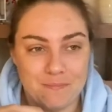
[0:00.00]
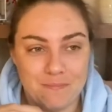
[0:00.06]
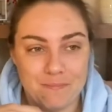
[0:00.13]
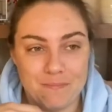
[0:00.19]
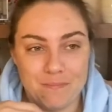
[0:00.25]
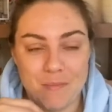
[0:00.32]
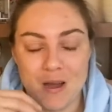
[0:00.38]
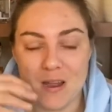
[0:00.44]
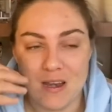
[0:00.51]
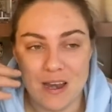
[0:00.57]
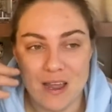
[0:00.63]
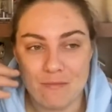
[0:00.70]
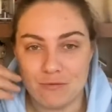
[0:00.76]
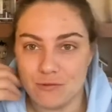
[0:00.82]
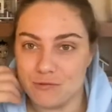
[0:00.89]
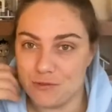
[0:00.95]
my
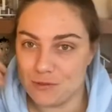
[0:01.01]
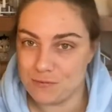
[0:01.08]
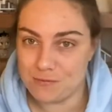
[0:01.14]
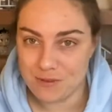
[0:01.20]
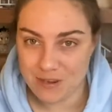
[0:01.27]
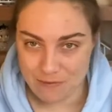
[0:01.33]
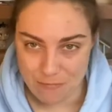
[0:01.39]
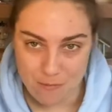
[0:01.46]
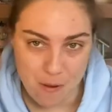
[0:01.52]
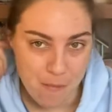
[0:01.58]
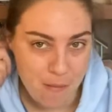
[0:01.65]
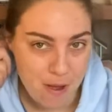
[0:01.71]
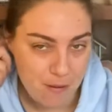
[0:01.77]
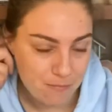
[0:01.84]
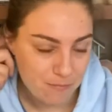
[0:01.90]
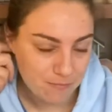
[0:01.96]
Labradors live with my
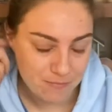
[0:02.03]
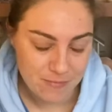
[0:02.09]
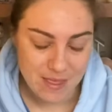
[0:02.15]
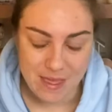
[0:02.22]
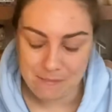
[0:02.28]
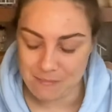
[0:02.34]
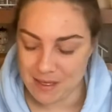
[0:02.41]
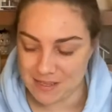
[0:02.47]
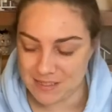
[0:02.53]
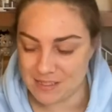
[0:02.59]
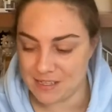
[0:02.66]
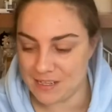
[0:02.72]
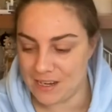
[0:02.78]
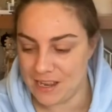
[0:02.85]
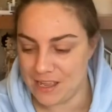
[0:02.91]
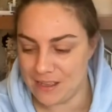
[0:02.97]
mum,
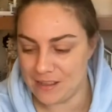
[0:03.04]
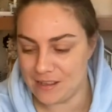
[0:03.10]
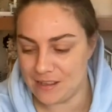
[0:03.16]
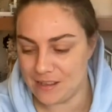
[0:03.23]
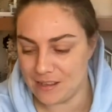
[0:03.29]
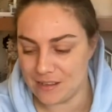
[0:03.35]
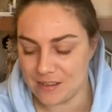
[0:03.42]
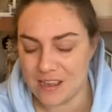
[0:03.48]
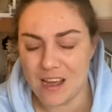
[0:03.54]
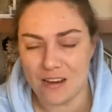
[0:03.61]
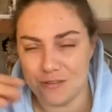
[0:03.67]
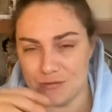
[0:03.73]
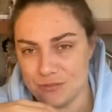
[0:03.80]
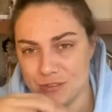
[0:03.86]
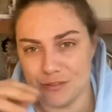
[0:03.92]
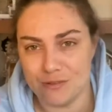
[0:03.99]
basically. Uh, cut
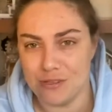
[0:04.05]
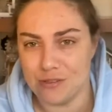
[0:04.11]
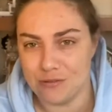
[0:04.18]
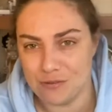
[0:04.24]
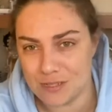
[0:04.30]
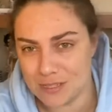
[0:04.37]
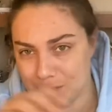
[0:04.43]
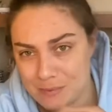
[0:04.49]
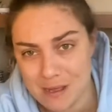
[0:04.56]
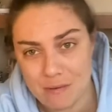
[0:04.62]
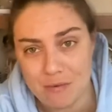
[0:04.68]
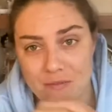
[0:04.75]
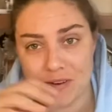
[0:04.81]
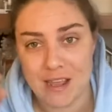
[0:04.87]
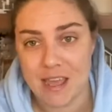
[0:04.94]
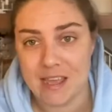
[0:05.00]
long story short, I split up
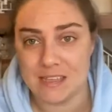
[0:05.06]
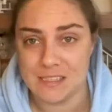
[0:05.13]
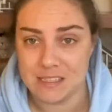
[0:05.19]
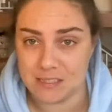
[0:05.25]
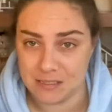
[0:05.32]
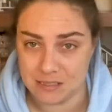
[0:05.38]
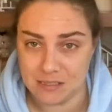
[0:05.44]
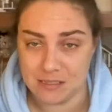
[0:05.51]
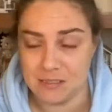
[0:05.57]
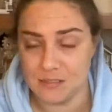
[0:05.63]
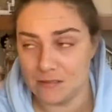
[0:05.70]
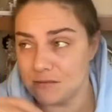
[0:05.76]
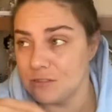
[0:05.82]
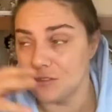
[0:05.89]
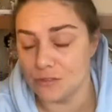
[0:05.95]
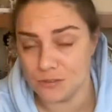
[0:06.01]
with an ex and
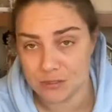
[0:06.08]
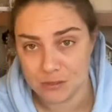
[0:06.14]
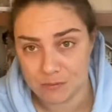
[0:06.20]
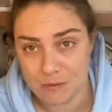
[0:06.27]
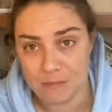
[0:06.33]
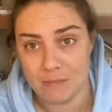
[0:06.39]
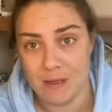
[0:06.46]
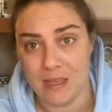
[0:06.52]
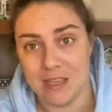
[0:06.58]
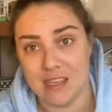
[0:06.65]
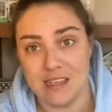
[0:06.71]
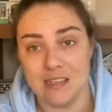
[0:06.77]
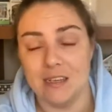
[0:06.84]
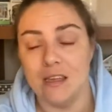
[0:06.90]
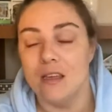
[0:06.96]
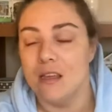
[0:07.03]
took dogs with me. And